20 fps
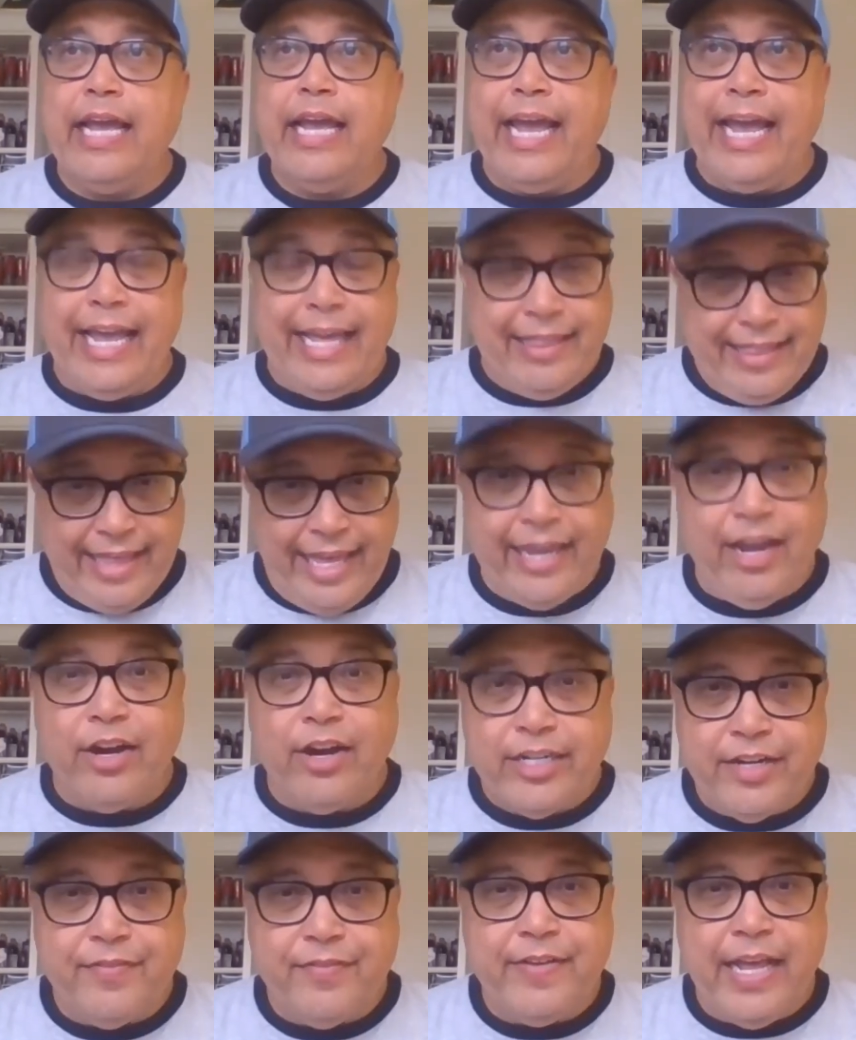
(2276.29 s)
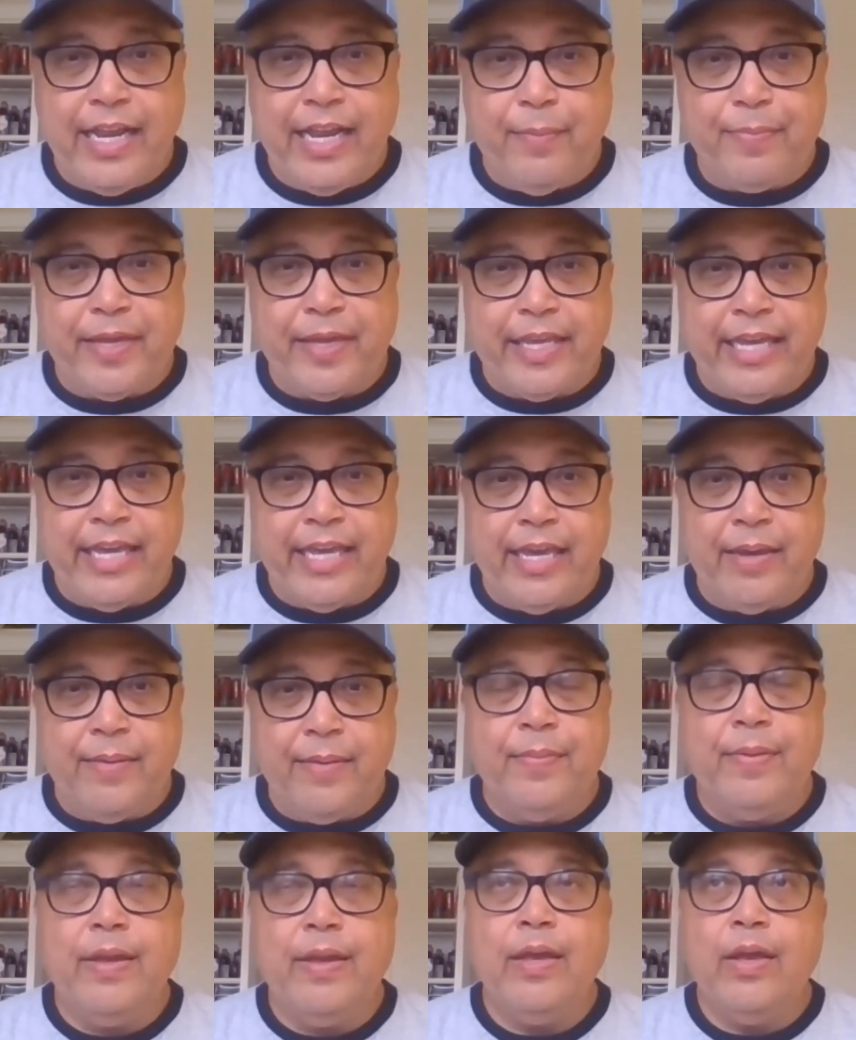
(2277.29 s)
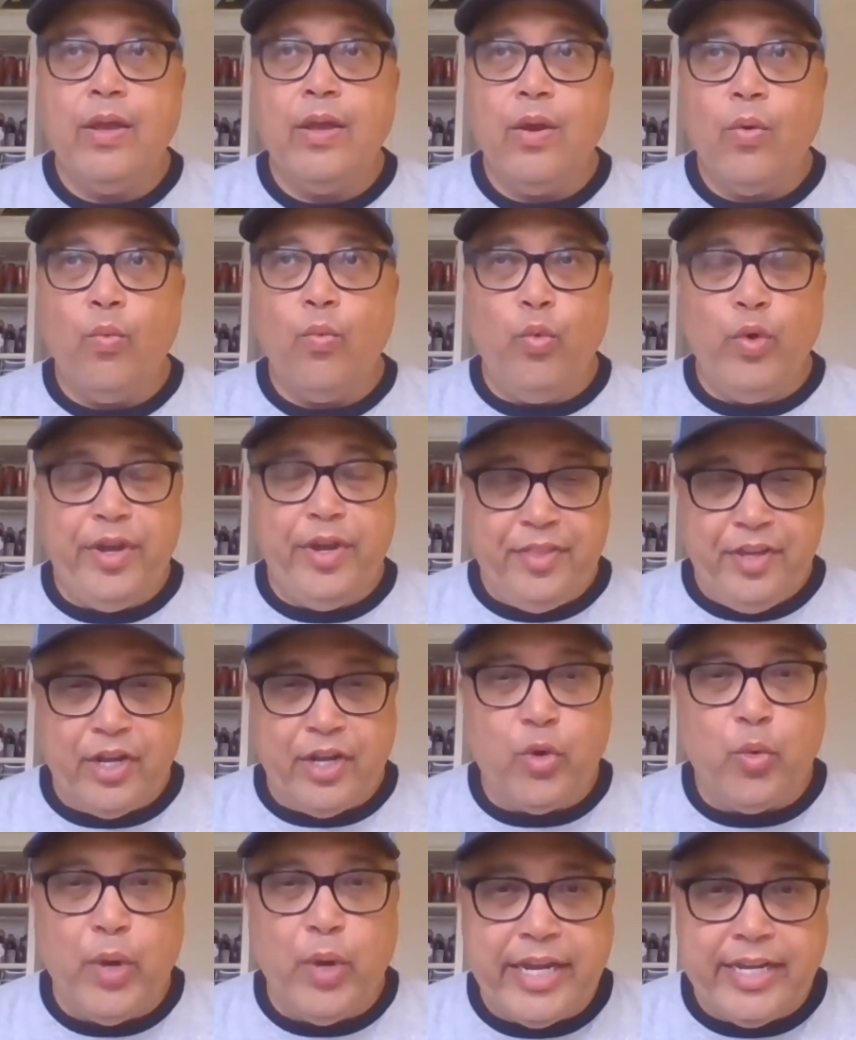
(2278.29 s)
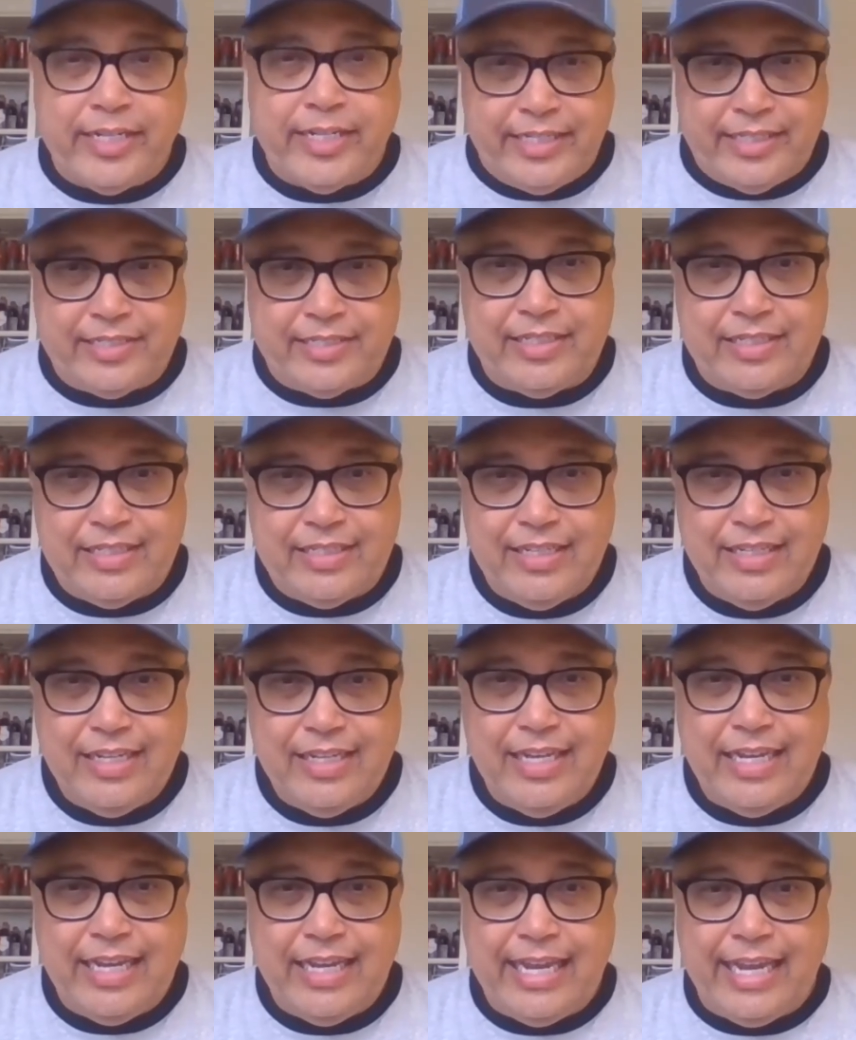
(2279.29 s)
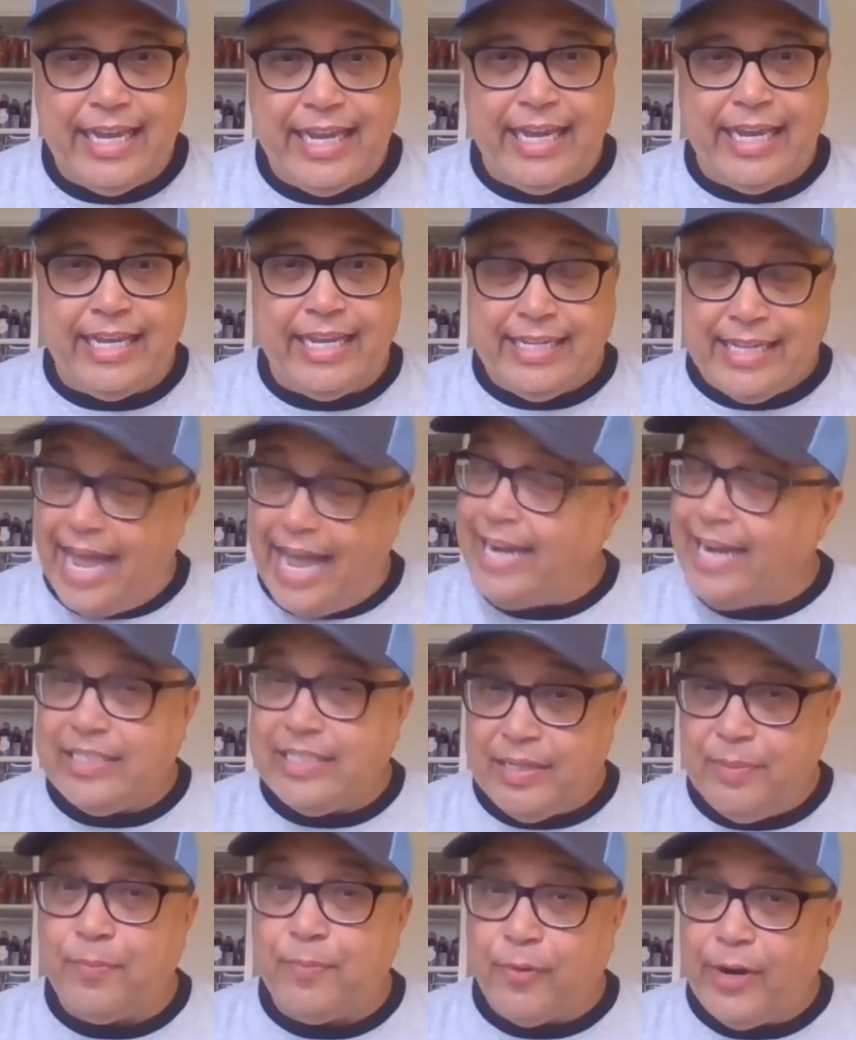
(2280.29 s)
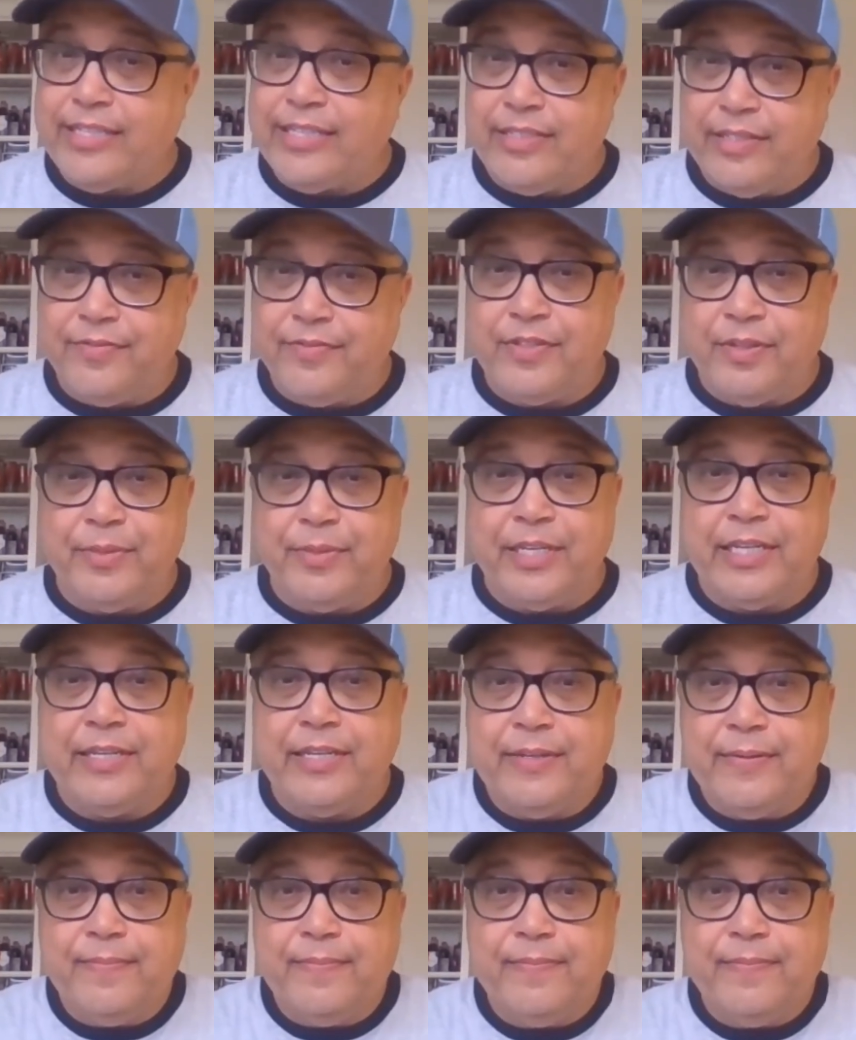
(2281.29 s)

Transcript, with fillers: and they are developing him with a quickness. And that is impressive to me.